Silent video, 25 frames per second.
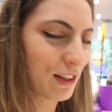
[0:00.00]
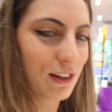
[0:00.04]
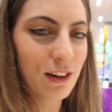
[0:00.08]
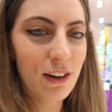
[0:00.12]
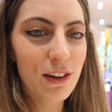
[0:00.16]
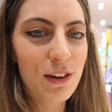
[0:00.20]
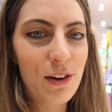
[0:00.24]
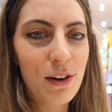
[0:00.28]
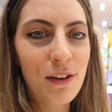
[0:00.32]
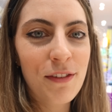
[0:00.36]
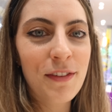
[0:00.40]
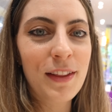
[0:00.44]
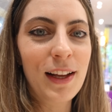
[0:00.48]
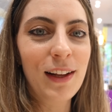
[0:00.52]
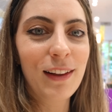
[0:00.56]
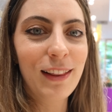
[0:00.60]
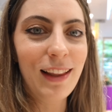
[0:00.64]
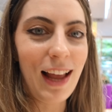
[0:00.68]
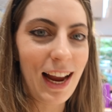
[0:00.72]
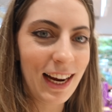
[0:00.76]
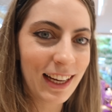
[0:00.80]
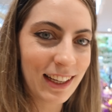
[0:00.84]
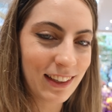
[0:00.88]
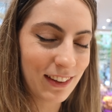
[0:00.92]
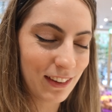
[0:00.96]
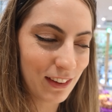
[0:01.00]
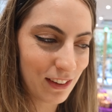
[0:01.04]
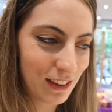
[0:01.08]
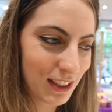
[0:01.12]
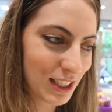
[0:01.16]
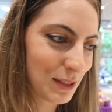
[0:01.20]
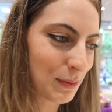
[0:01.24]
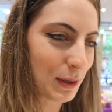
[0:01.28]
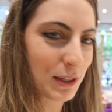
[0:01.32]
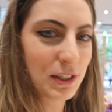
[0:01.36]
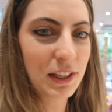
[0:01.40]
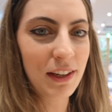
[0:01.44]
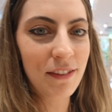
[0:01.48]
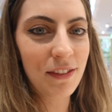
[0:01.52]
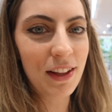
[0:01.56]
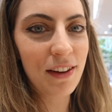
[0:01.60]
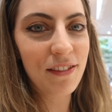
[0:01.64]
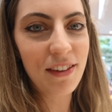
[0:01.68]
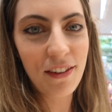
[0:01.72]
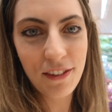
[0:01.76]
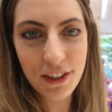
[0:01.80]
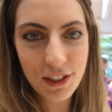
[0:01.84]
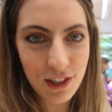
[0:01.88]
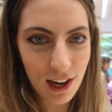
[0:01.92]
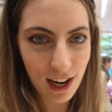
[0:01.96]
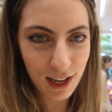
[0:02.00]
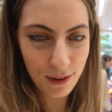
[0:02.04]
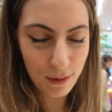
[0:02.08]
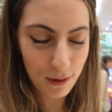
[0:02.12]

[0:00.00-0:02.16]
don't know if they'll like it or not, especially if they've never tried it